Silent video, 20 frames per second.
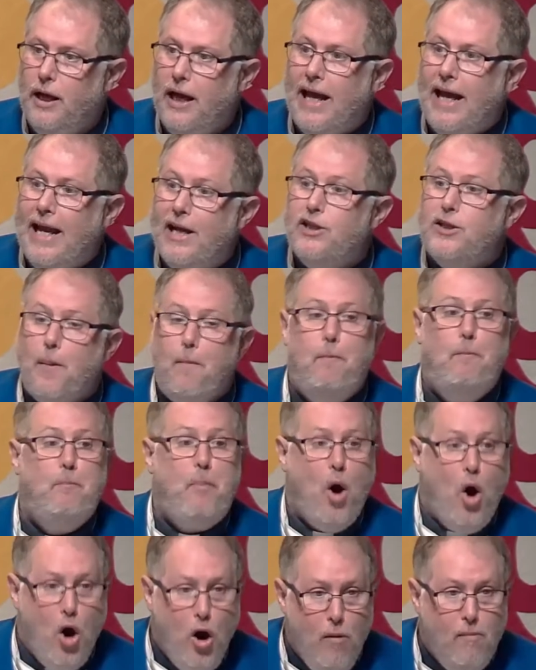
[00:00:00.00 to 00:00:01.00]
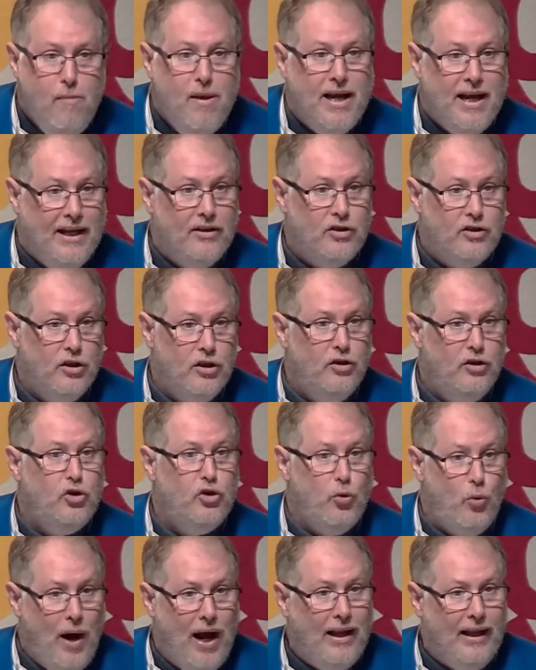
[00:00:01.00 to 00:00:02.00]
It is a permanent
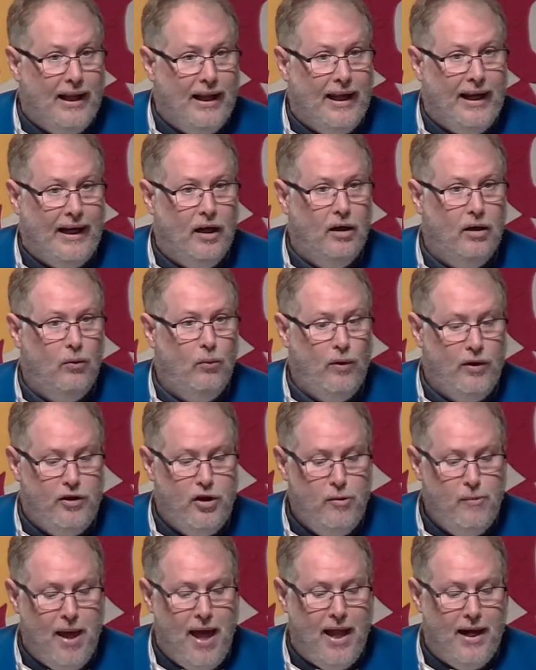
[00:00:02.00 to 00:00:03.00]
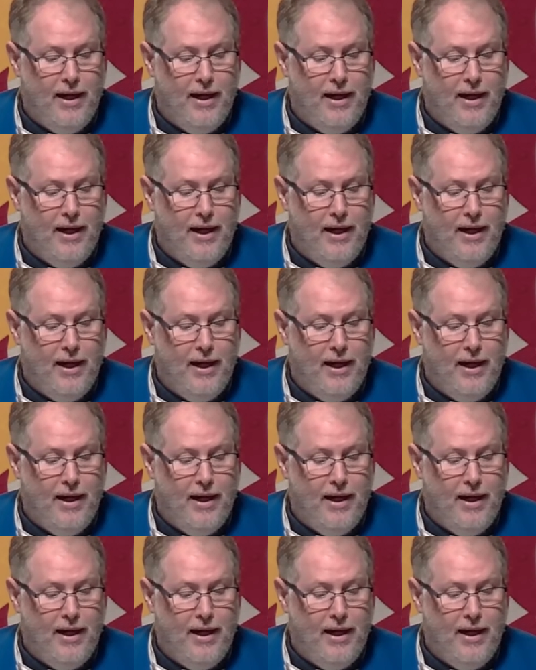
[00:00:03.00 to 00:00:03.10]
dwelling with humanity.